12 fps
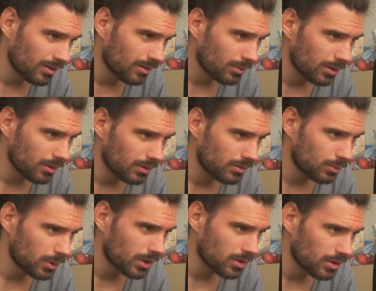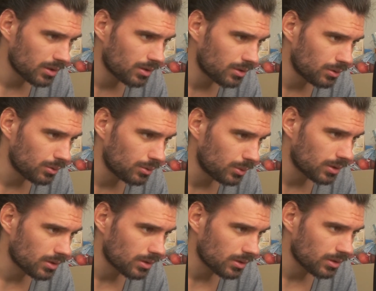well, we can say 2,
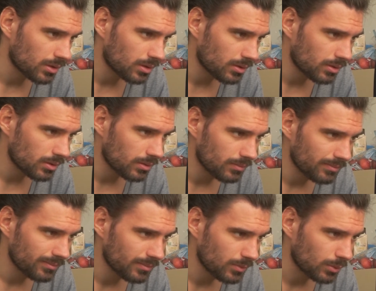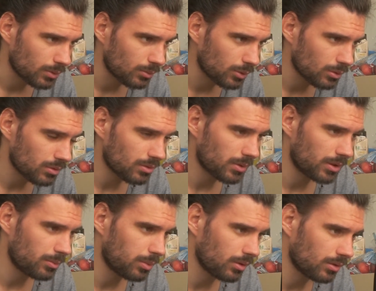which is what most
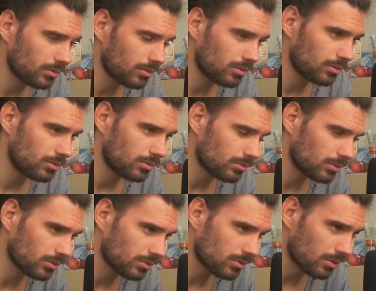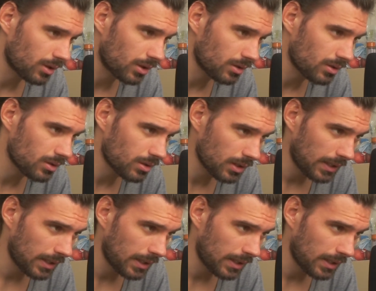people do, most traders.